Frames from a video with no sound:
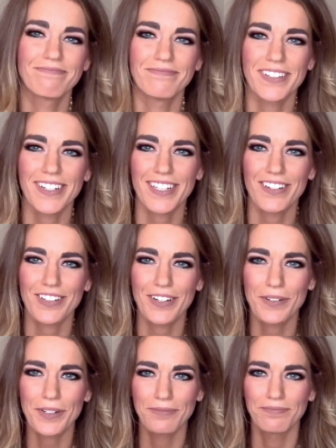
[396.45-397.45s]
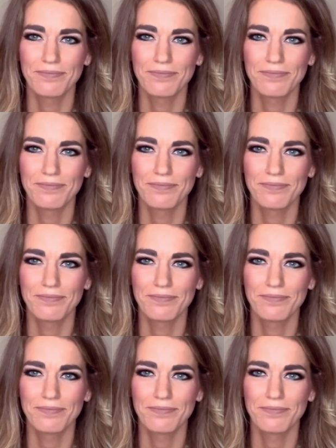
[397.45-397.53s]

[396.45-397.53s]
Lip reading: You guys have a good one.